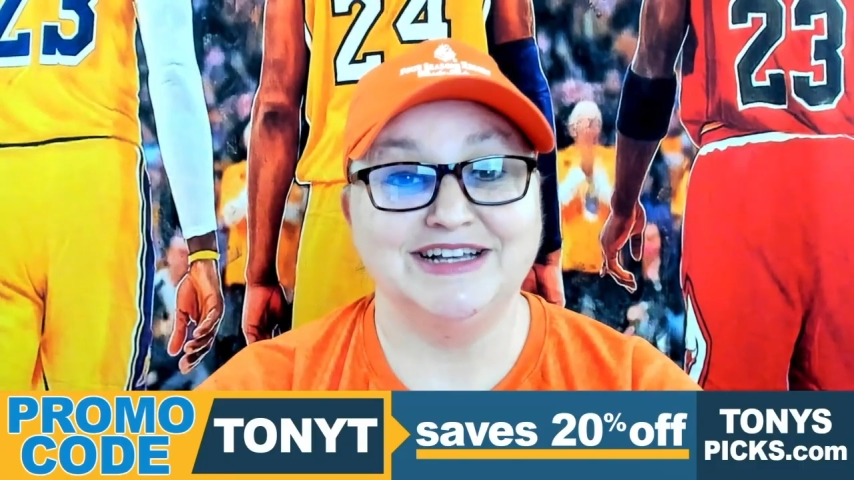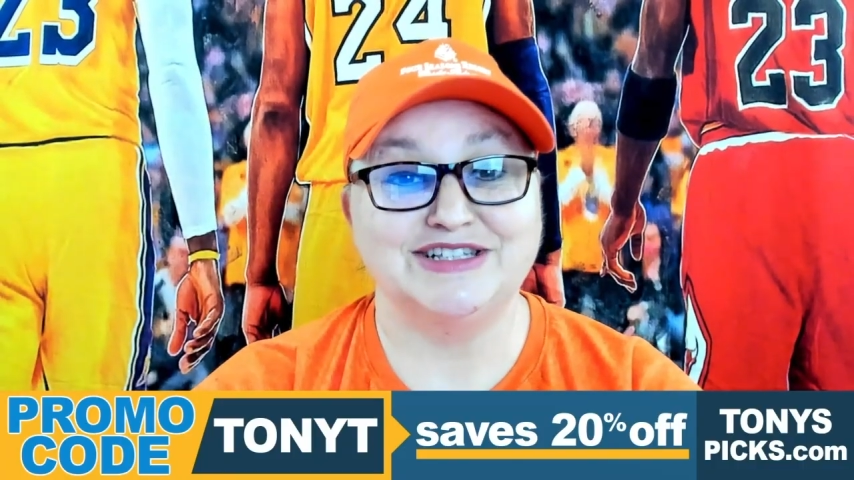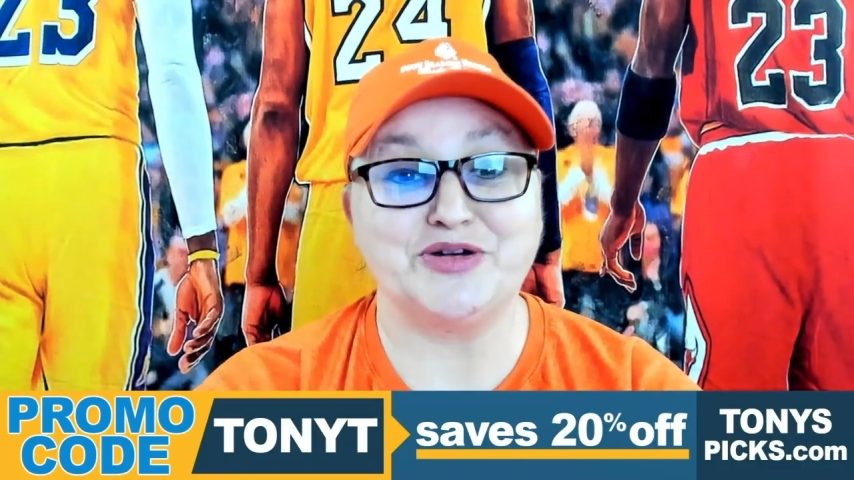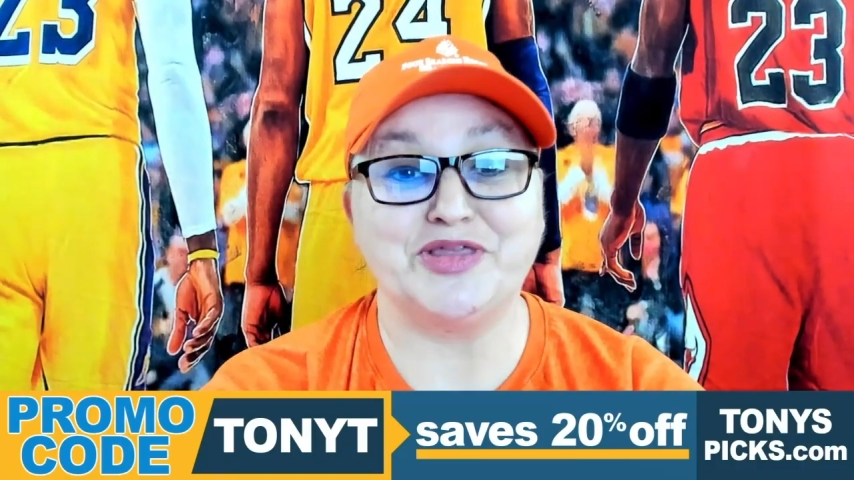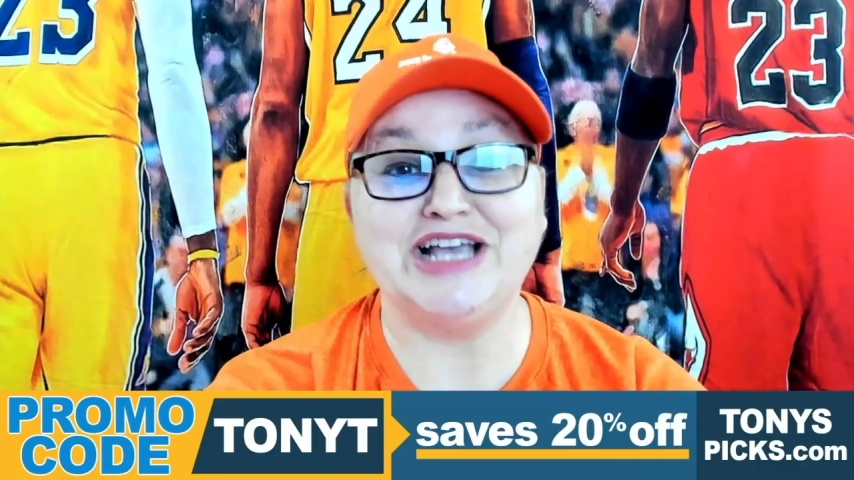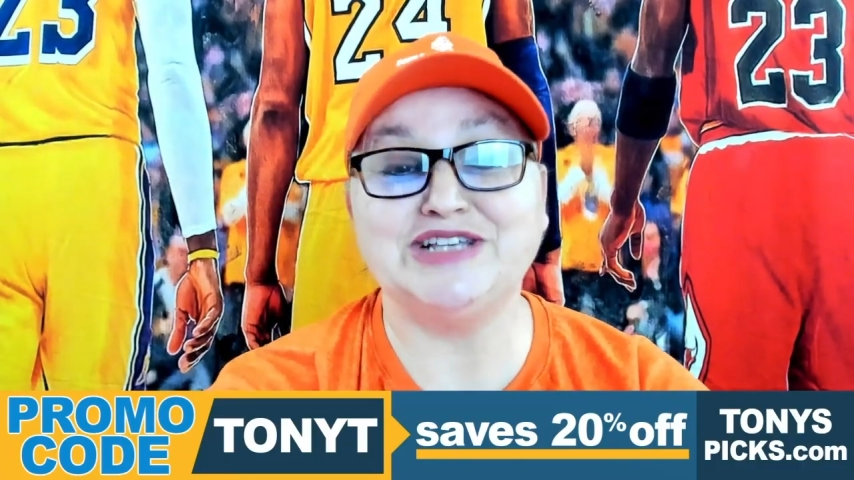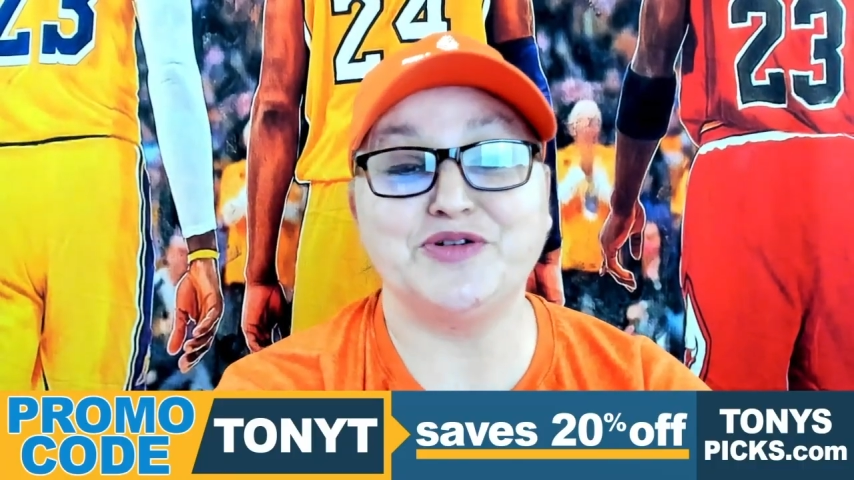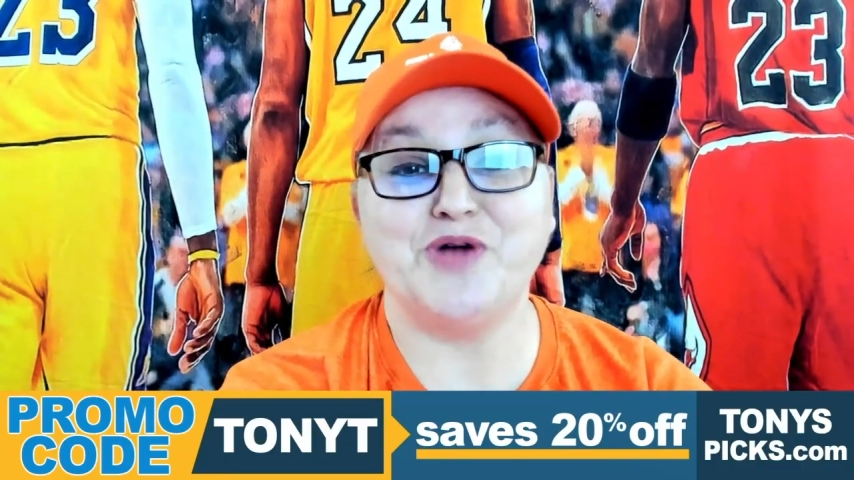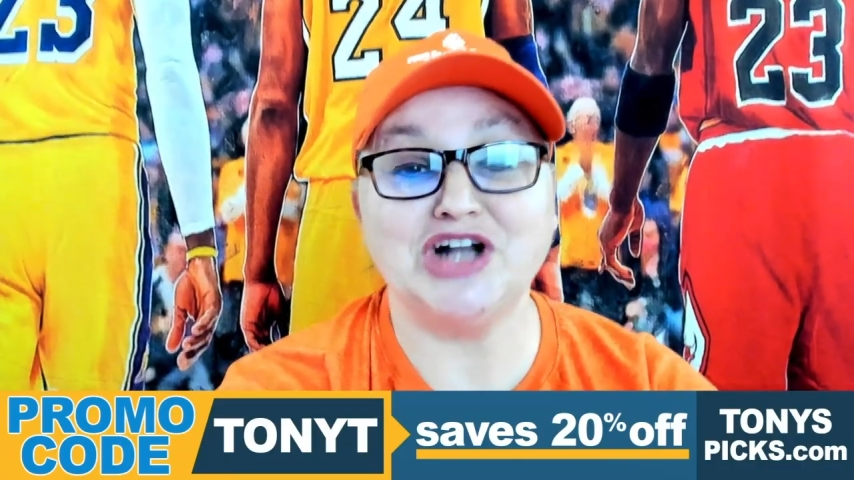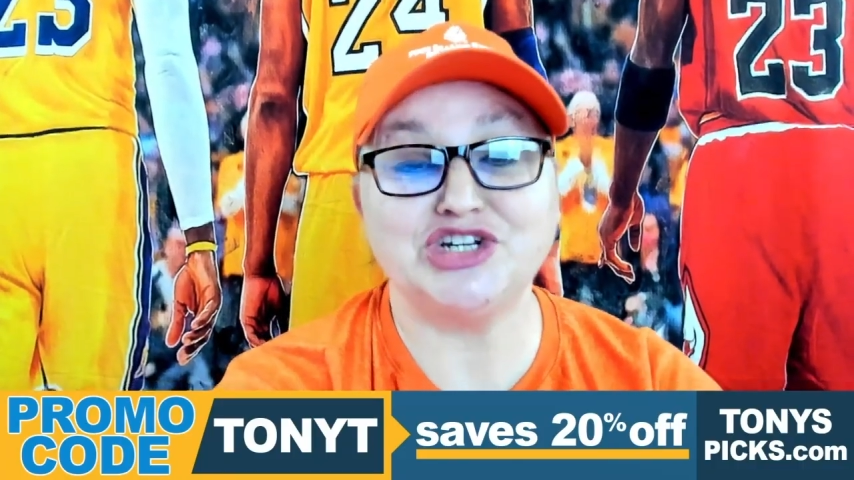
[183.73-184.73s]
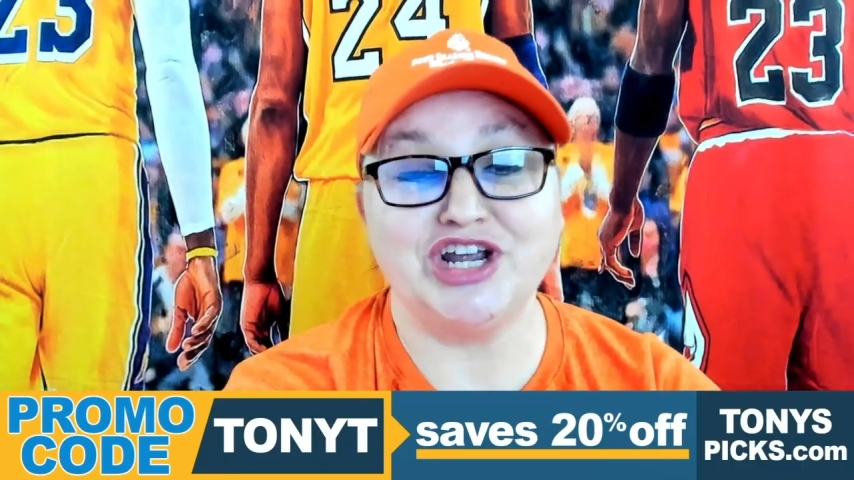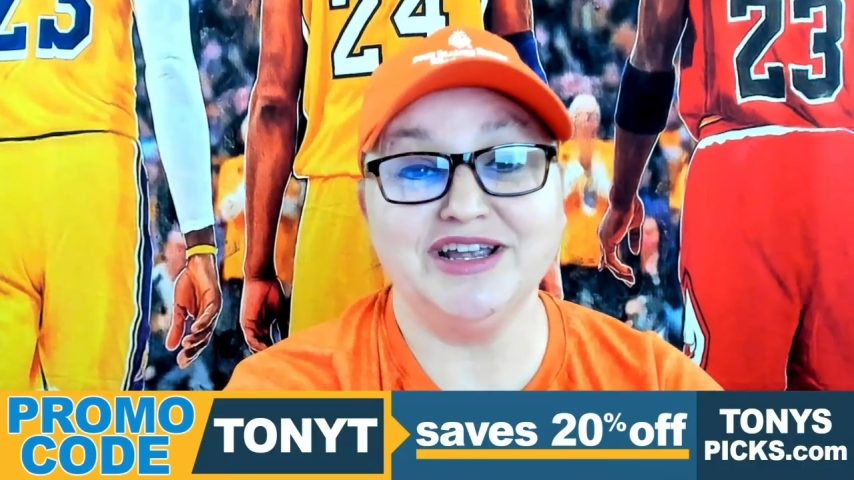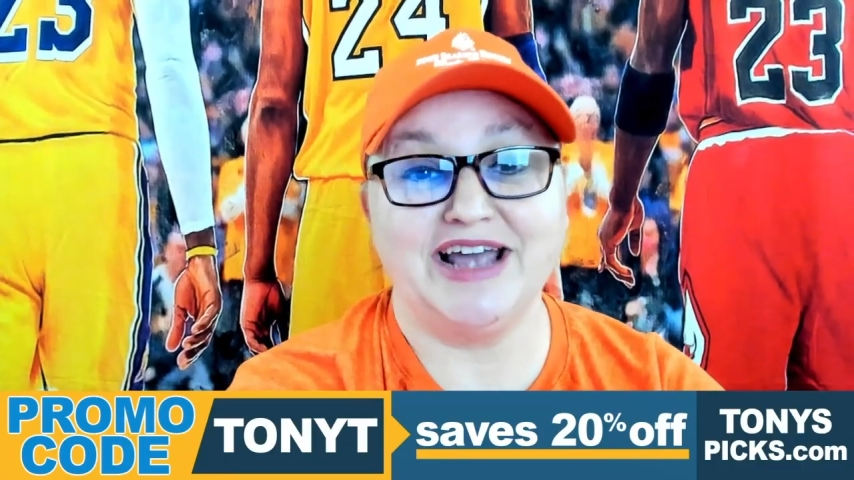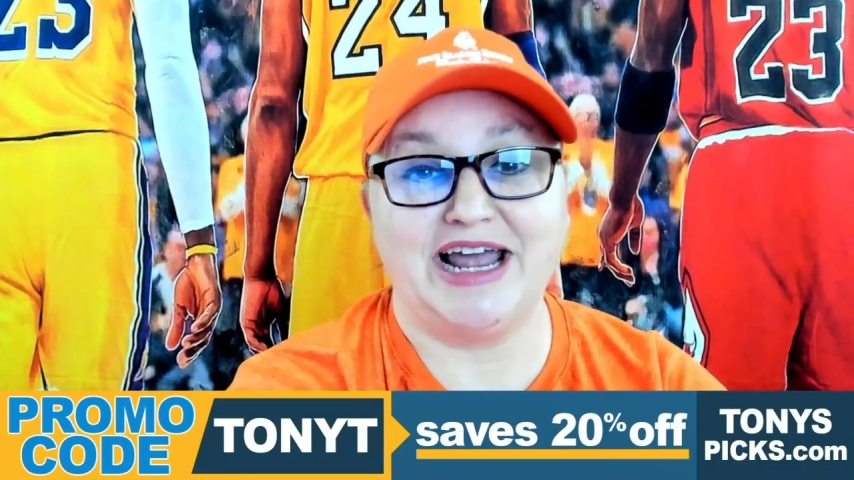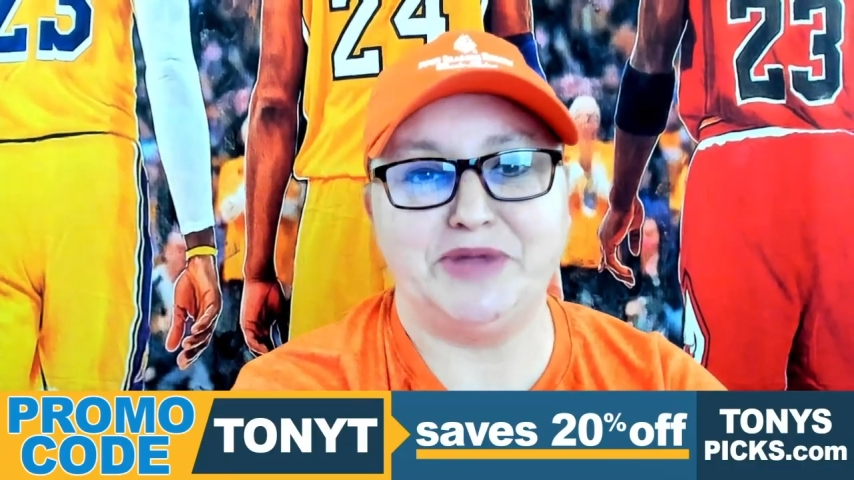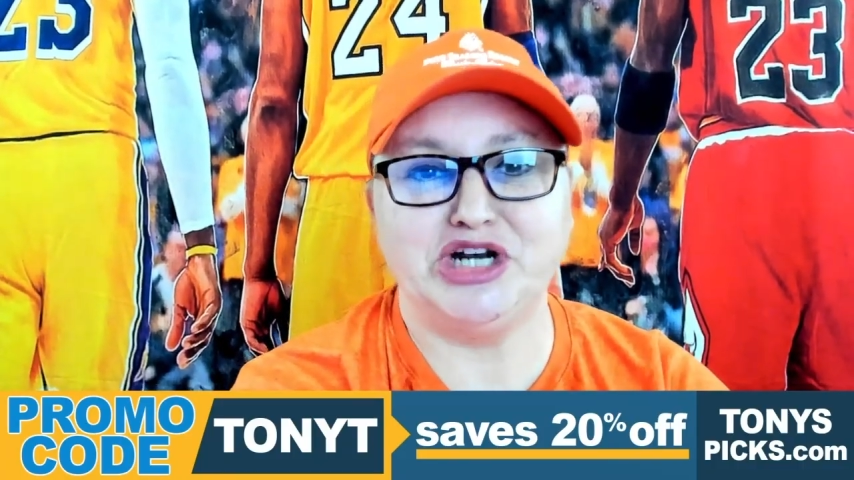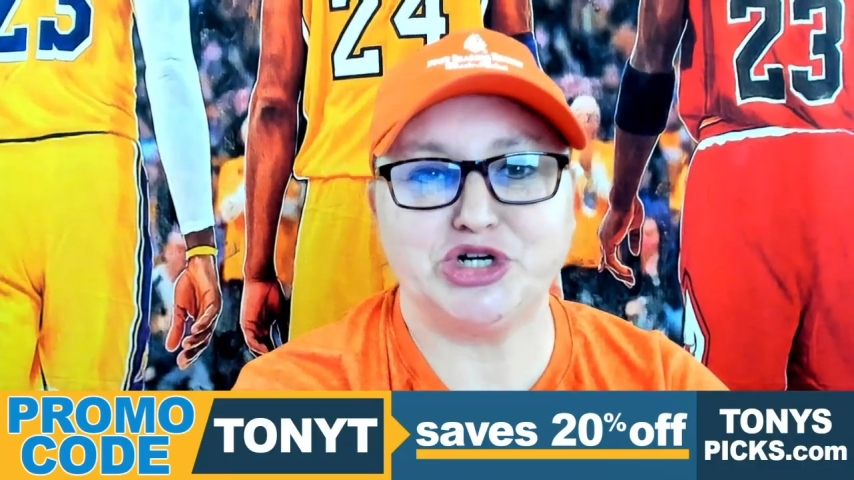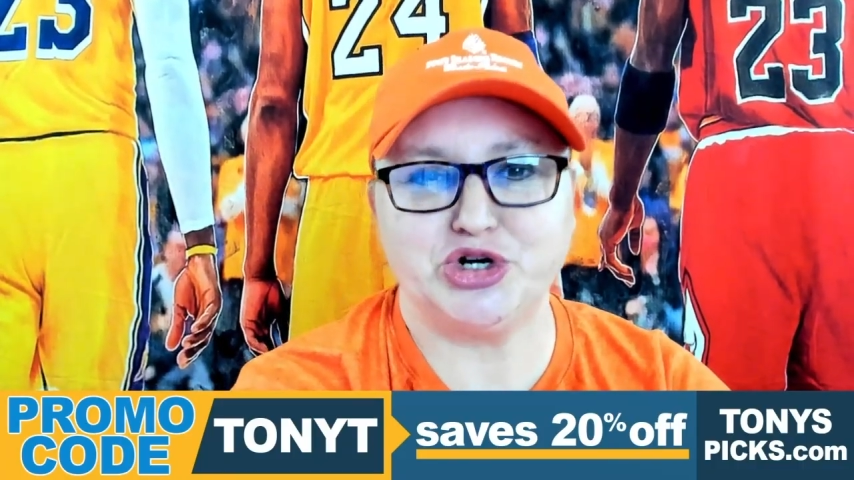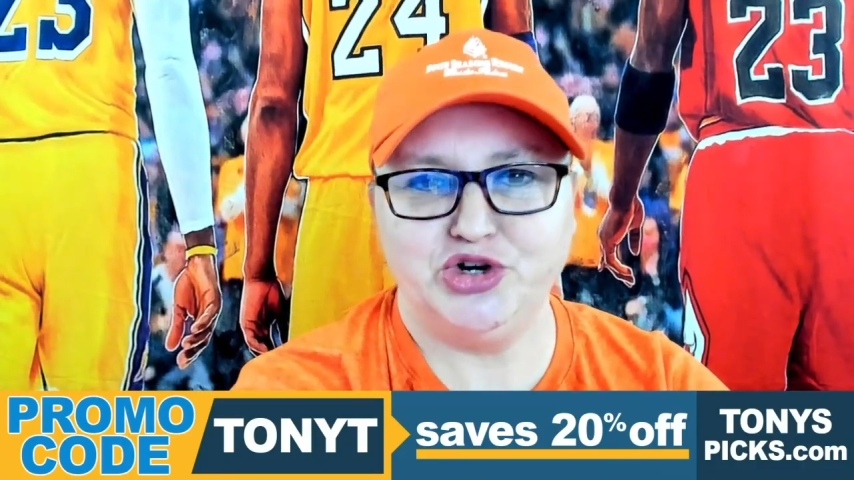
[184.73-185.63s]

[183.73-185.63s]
So thanks for watching and make sure